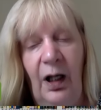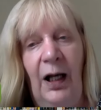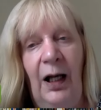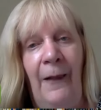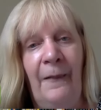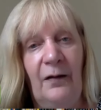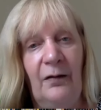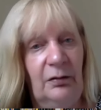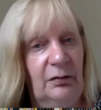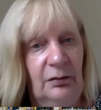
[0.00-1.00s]
and
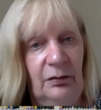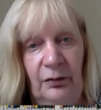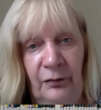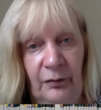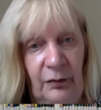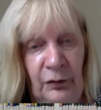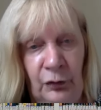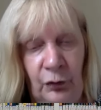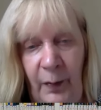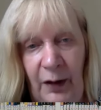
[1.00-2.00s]

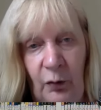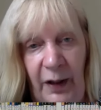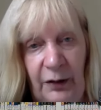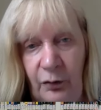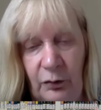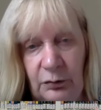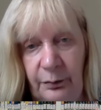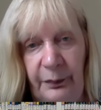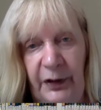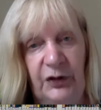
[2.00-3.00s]
you may or may not
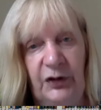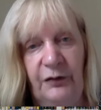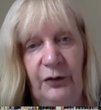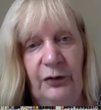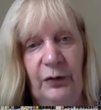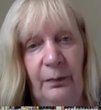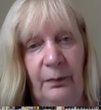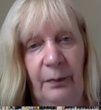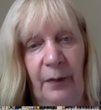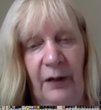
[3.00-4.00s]
be interviewed
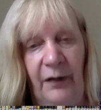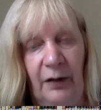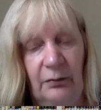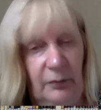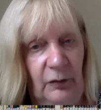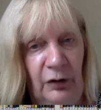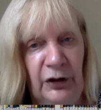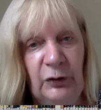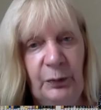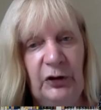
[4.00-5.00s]
by that
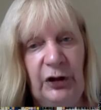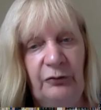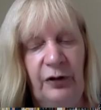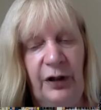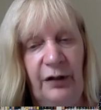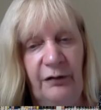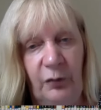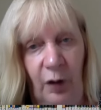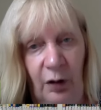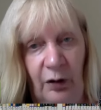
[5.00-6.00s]
college, but generally if
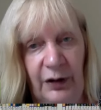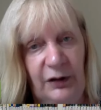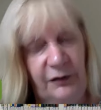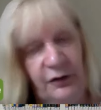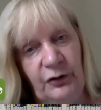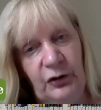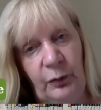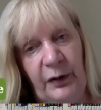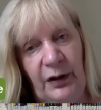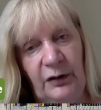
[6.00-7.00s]
you are interviewed, you'll
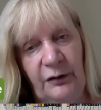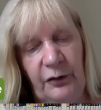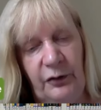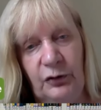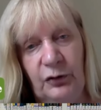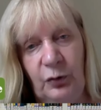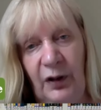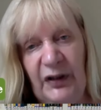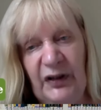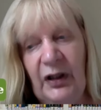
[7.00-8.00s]
be interviewed
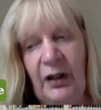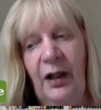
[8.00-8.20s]
twice,